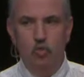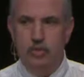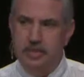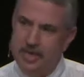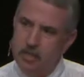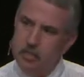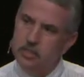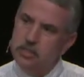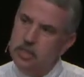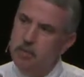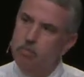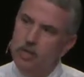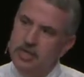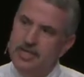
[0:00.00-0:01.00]
tell
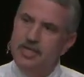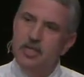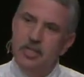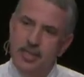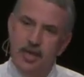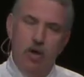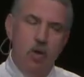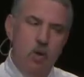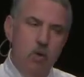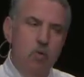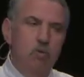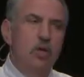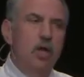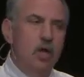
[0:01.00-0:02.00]
someone in their
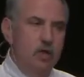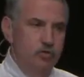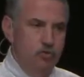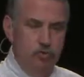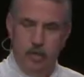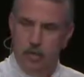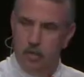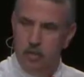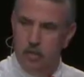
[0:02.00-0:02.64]
own country